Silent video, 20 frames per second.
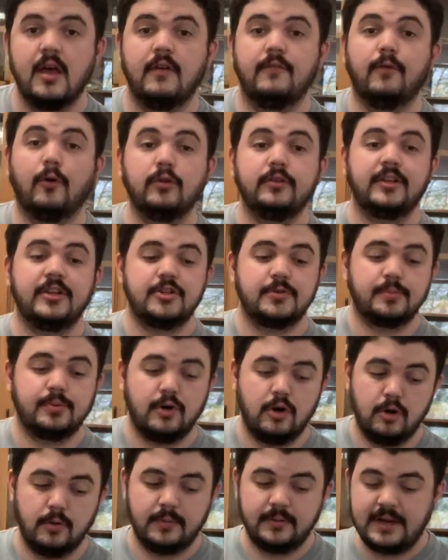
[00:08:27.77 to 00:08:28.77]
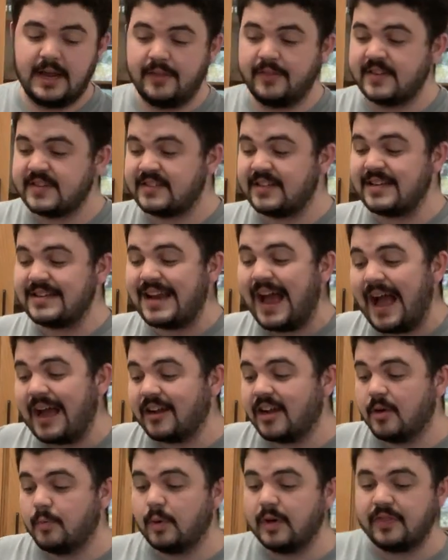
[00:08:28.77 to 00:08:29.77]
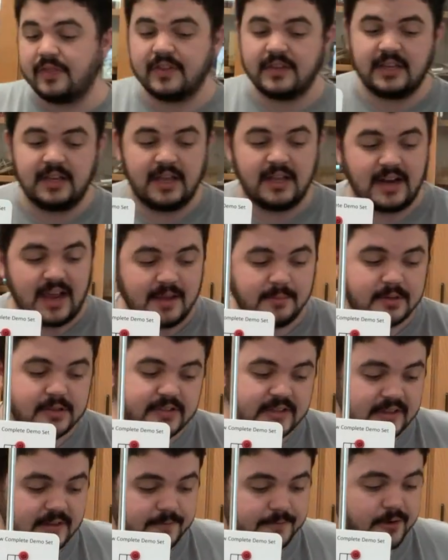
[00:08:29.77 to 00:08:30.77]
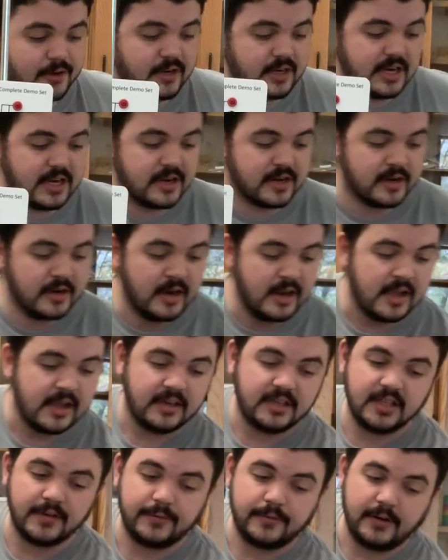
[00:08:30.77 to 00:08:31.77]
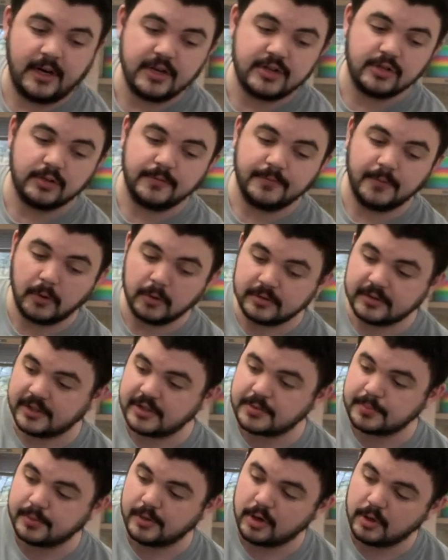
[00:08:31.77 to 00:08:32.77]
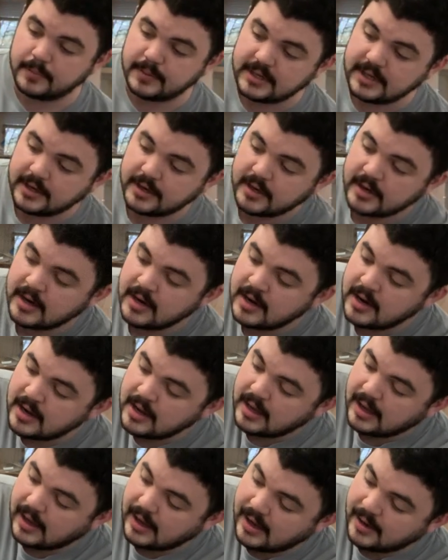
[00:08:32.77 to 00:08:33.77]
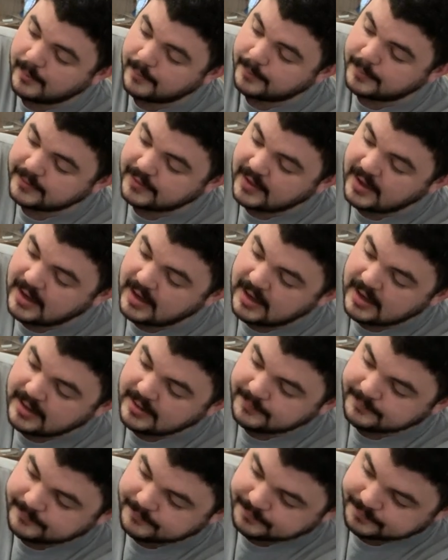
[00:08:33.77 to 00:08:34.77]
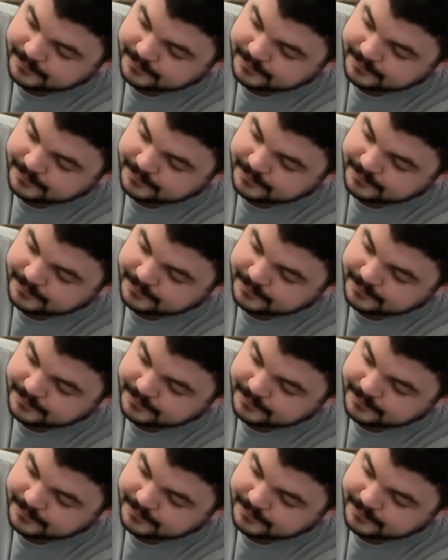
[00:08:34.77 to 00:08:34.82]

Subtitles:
voltage probe. Now this did not come with the kit. I'm using a vernier differential voltage probe here, but they